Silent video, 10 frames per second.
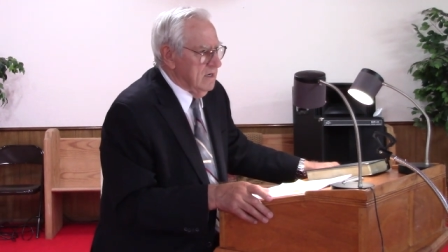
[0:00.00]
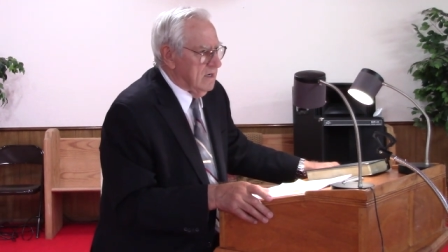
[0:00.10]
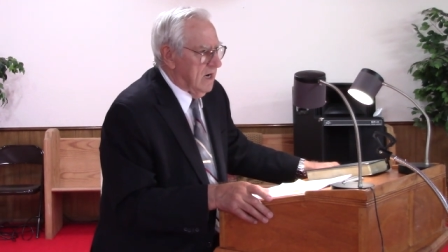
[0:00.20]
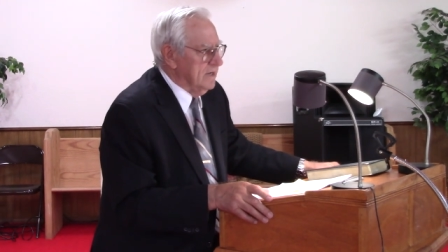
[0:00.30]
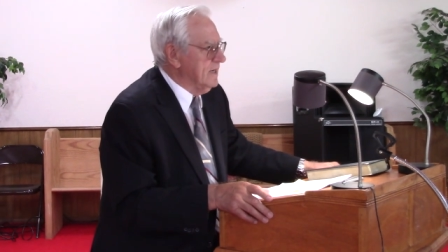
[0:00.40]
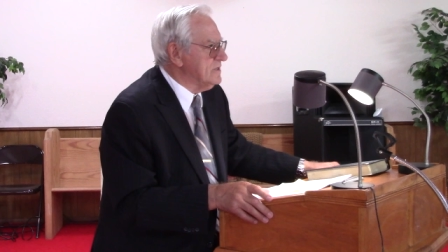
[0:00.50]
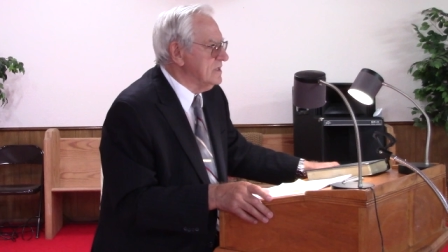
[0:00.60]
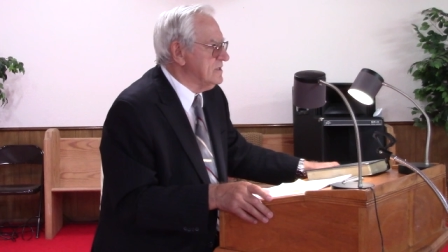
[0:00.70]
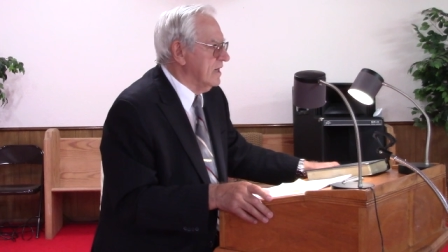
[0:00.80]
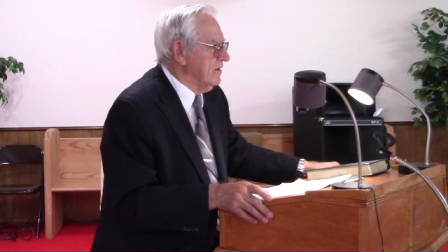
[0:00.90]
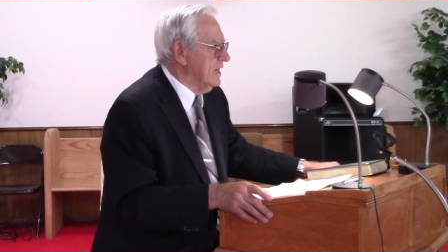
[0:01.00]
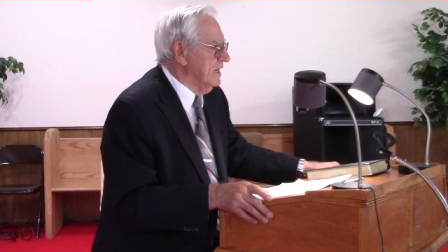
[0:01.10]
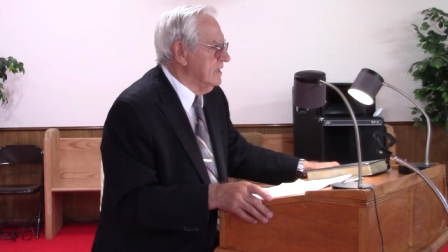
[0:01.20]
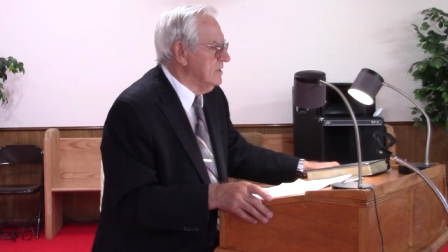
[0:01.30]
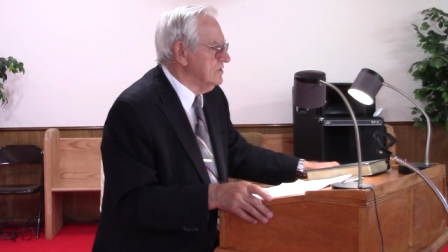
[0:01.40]

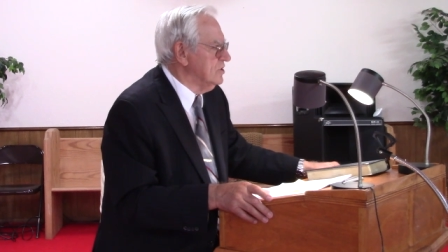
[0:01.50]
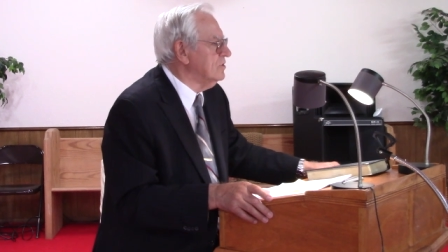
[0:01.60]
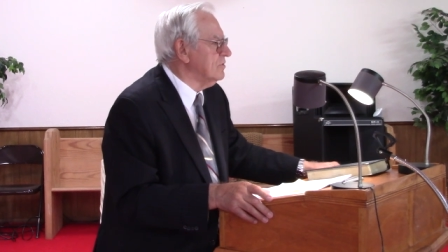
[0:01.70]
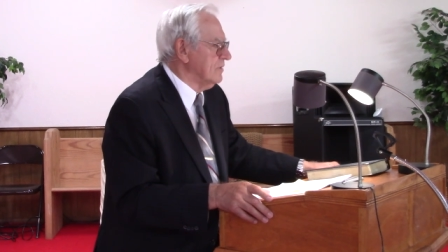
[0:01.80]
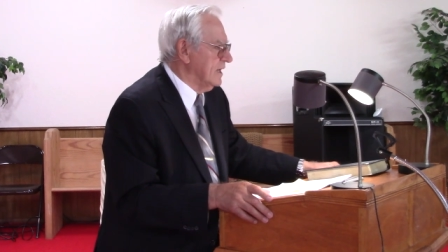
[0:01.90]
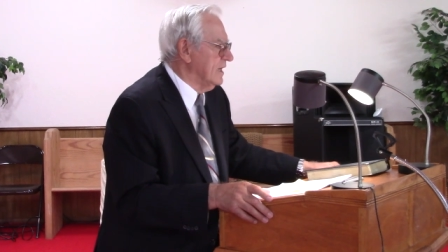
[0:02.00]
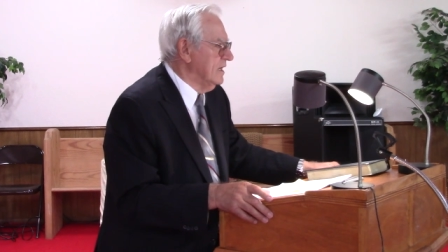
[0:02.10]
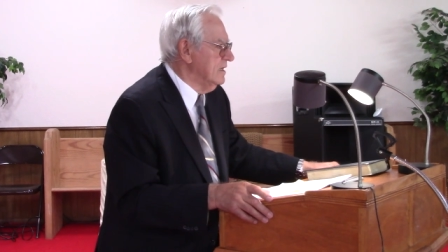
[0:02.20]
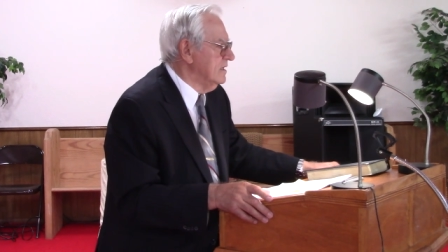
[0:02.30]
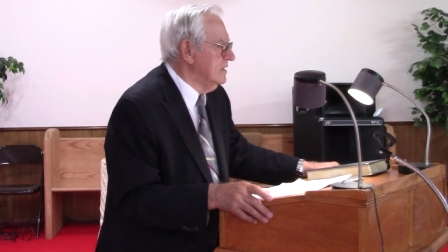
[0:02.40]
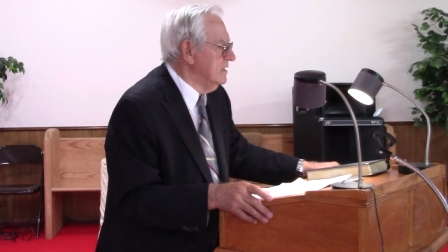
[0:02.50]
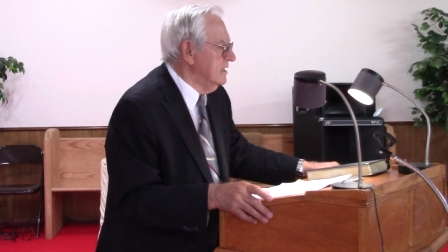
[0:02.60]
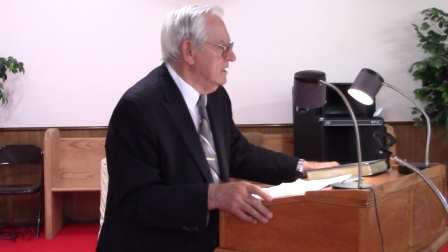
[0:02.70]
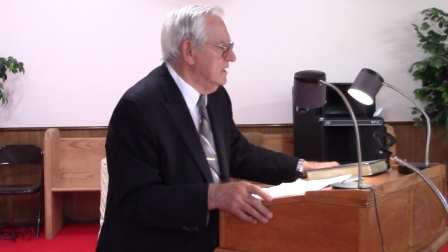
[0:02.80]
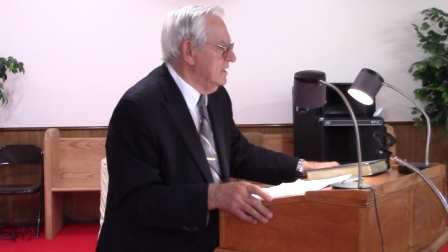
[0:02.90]
unnecessary jewelry.
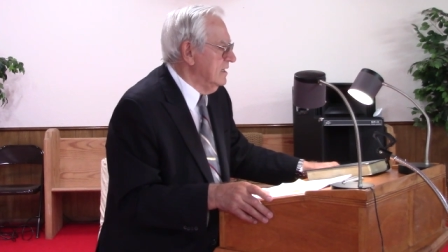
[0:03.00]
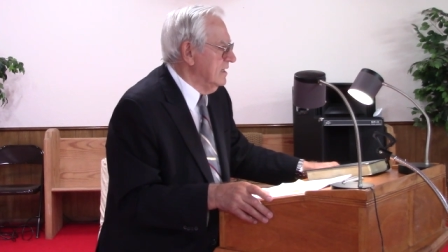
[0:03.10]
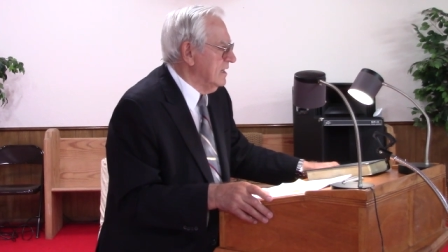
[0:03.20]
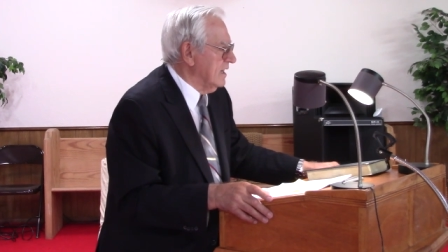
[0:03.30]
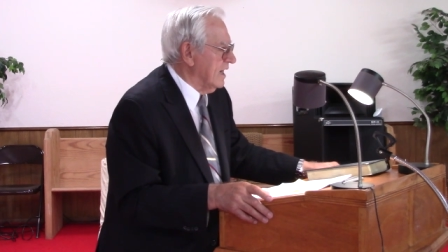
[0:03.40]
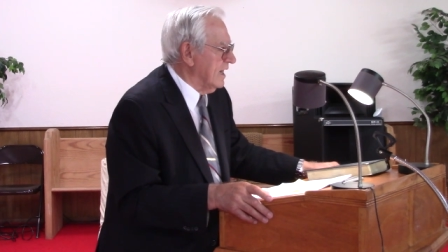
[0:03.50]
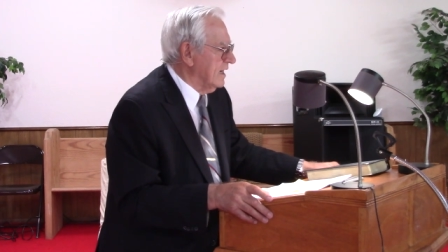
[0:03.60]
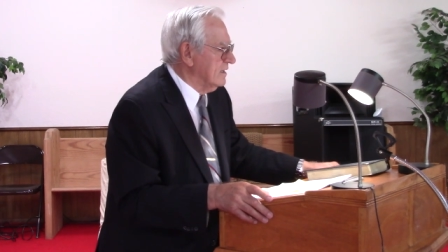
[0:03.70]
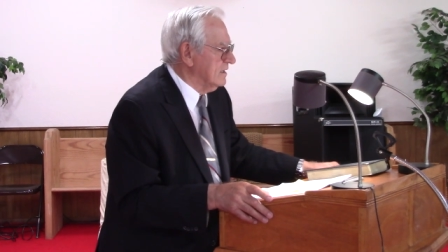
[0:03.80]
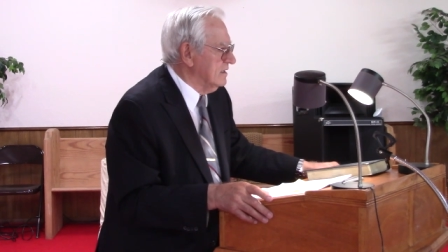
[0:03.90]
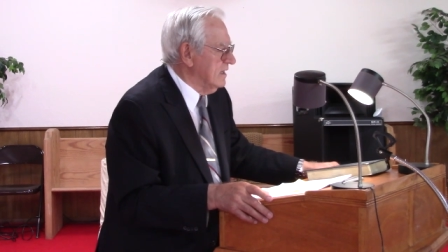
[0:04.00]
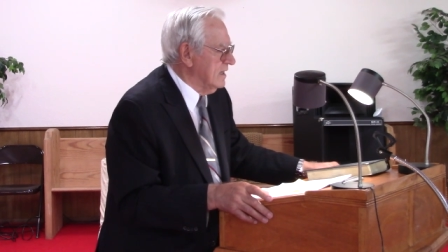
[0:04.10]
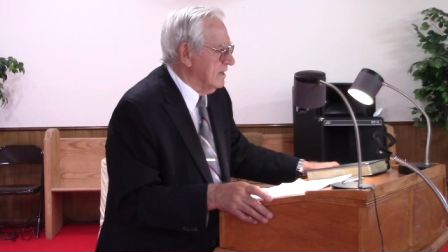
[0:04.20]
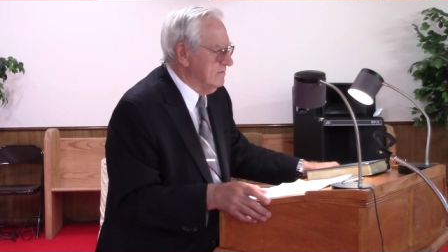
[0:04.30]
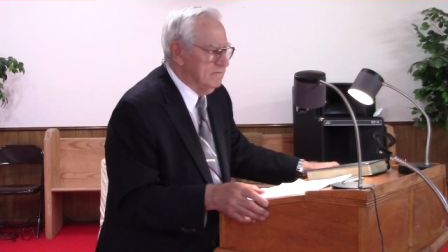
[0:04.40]
And
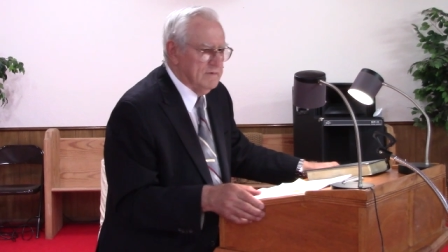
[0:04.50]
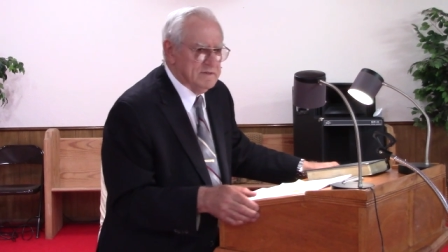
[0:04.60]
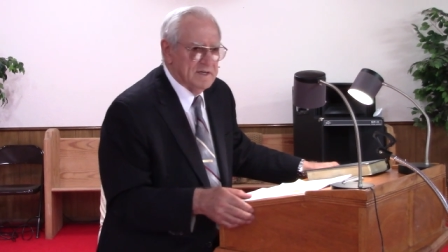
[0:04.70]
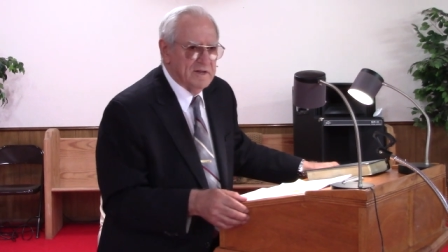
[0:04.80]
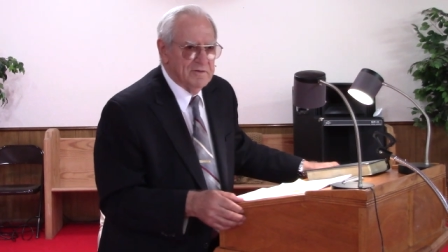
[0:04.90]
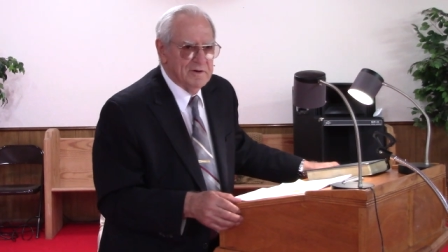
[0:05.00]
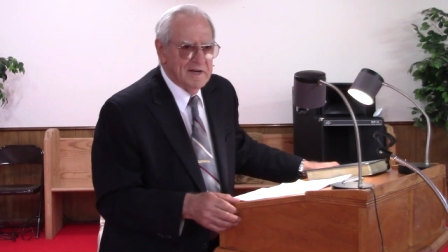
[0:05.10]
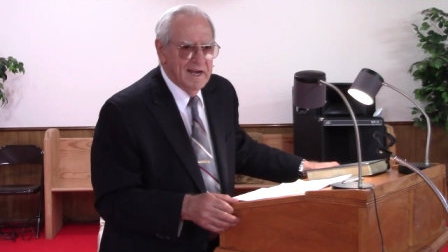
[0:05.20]
uh, what's another word?